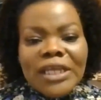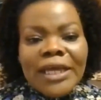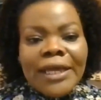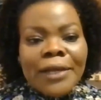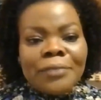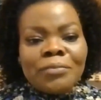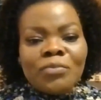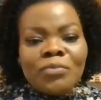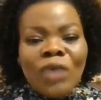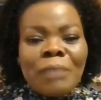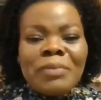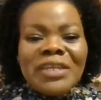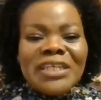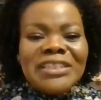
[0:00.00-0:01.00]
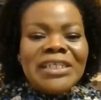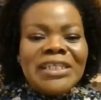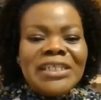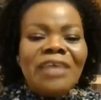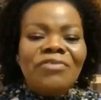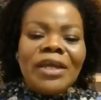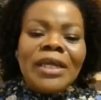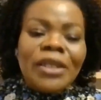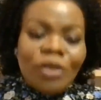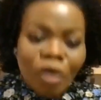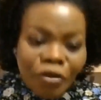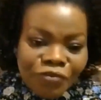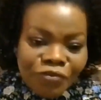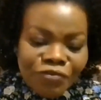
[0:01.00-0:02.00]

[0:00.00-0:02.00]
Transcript: Webinars are never enough,